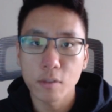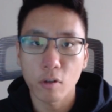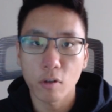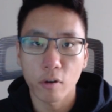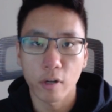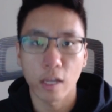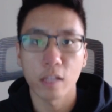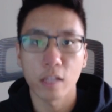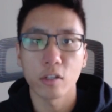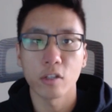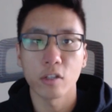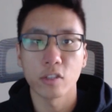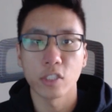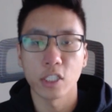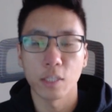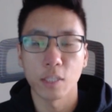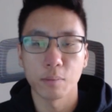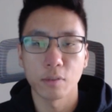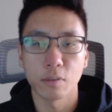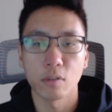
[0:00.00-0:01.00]
or
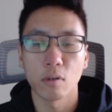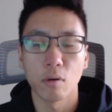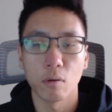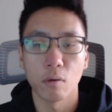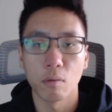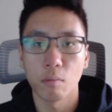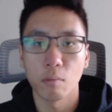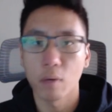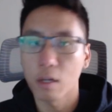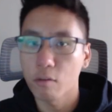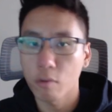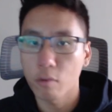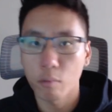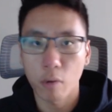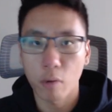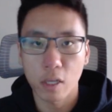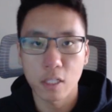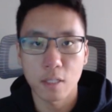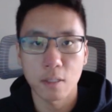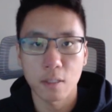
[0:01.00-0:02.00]
internships. So, whatever
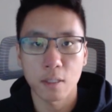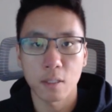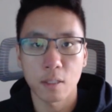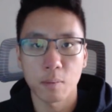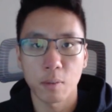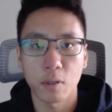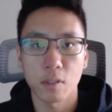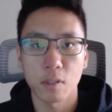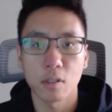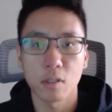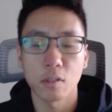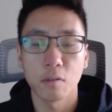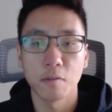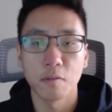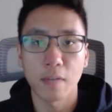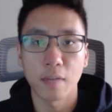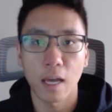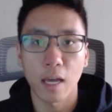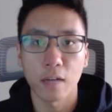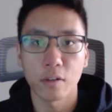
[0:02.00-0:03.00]
work experience you've
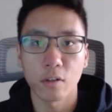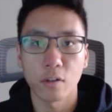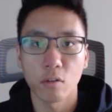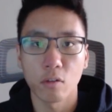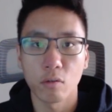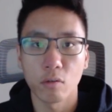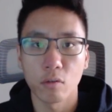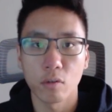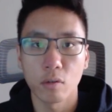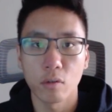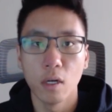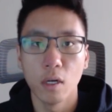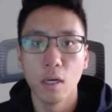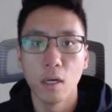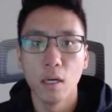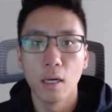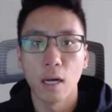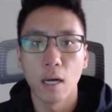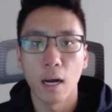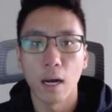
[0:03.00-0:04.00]
gathered through
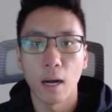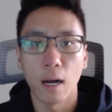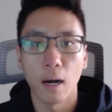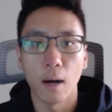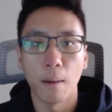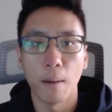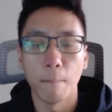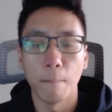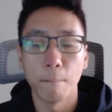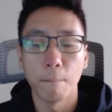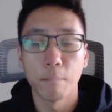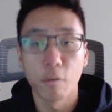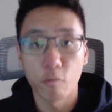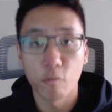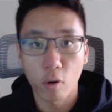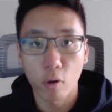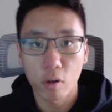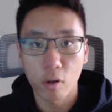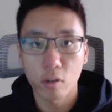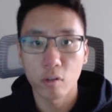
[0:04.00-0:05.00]
um,
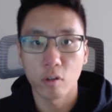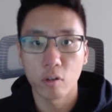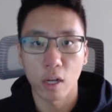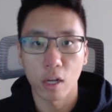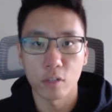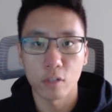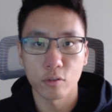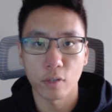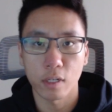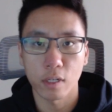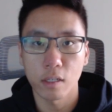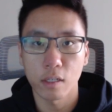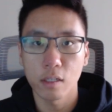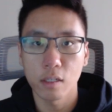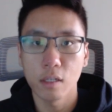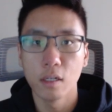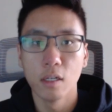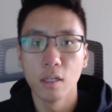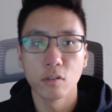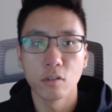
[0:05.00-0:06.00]
before you
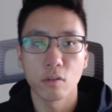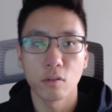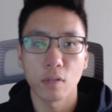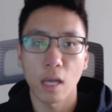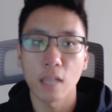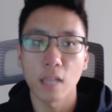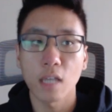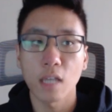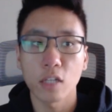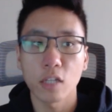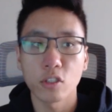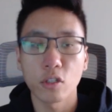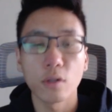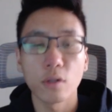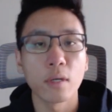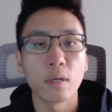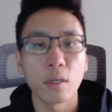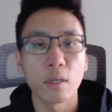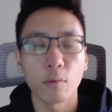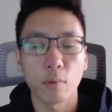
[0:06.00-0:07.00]
graduated. So, that's
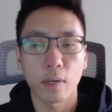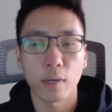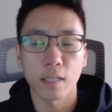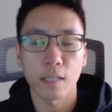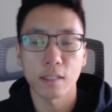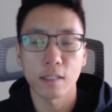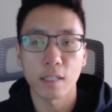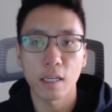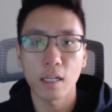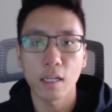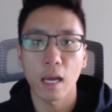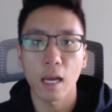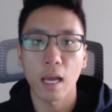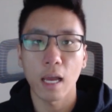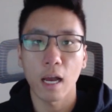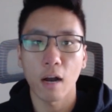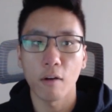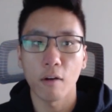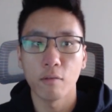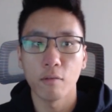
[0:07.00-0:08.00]
actually what I did. I
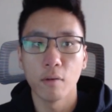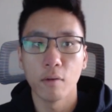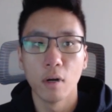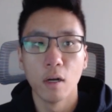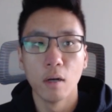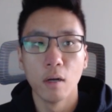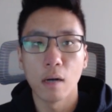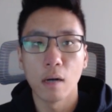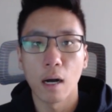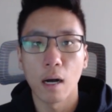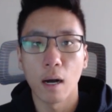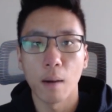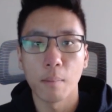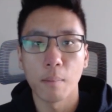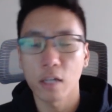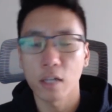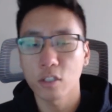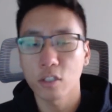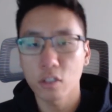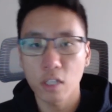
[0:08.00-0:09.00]
have um,
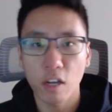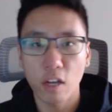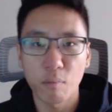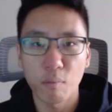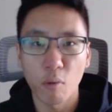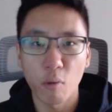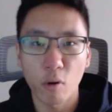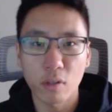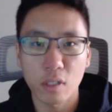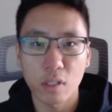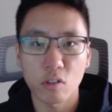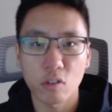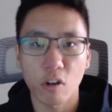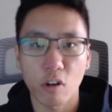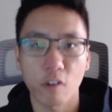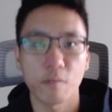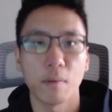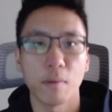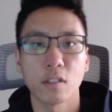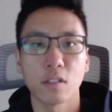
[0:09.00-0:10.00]
actually I have more than
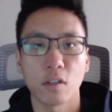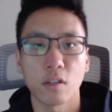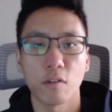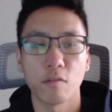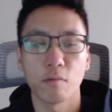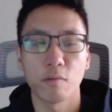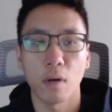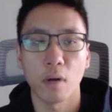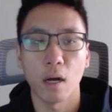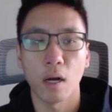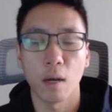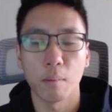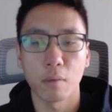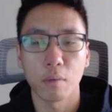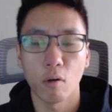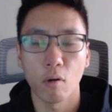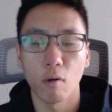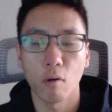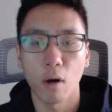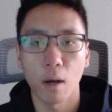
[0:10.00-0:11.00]
12 months of um,
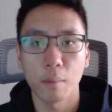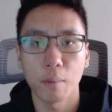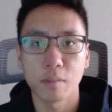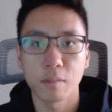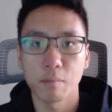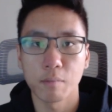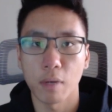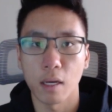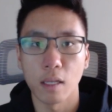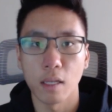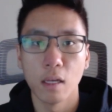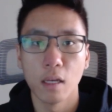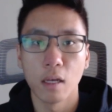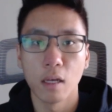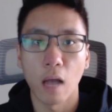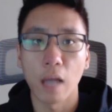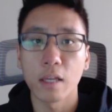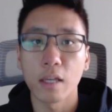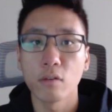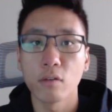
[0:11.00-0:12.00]
co ops, but
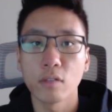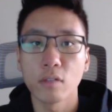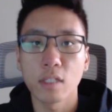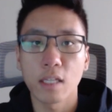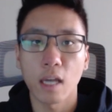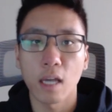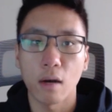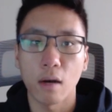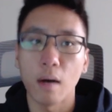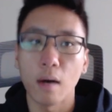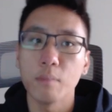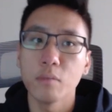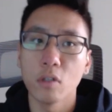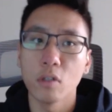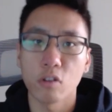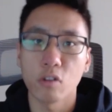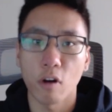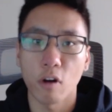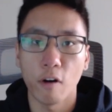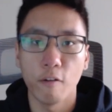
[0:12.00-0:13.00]
I can only count up to
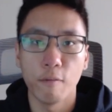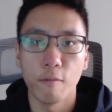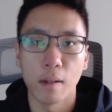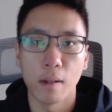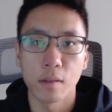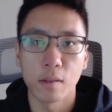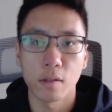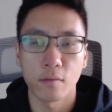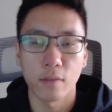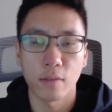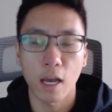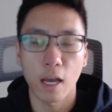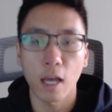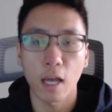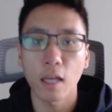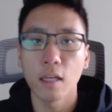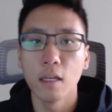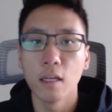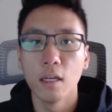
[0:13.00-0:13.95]
12 months of that